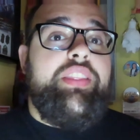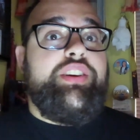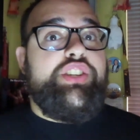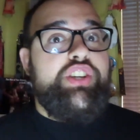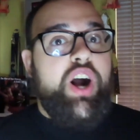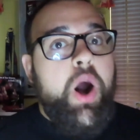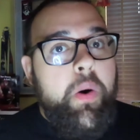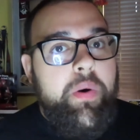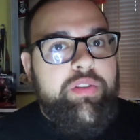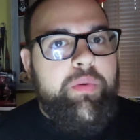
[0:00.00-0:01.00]
the
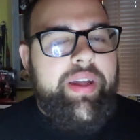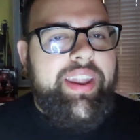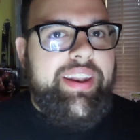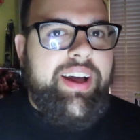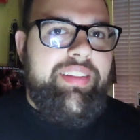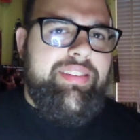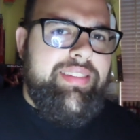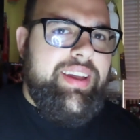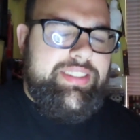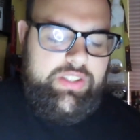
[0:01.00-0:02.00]
show is what we got announced
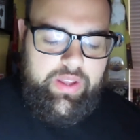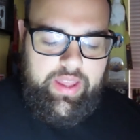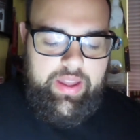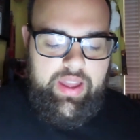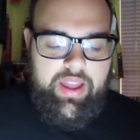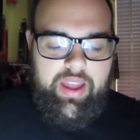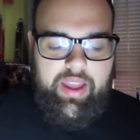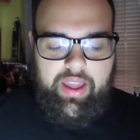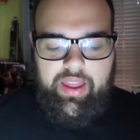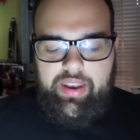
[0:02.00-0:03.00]
next, okay?
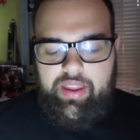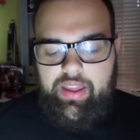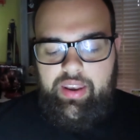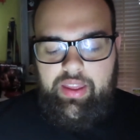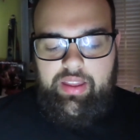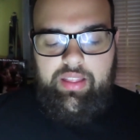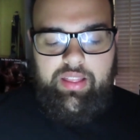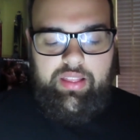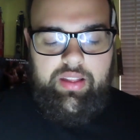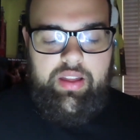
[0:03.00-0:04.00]
And it
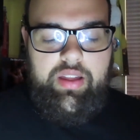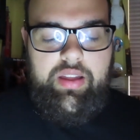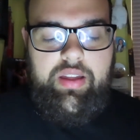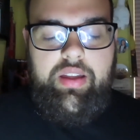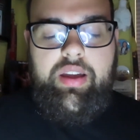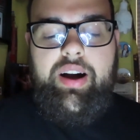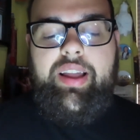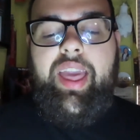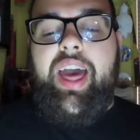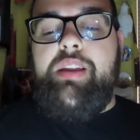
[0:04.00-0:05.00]
is
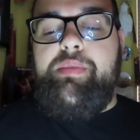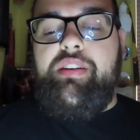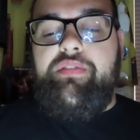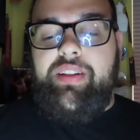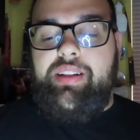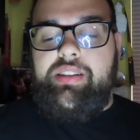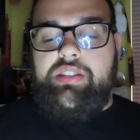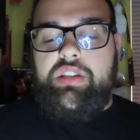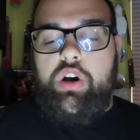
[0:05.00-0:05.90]
Academy of Villains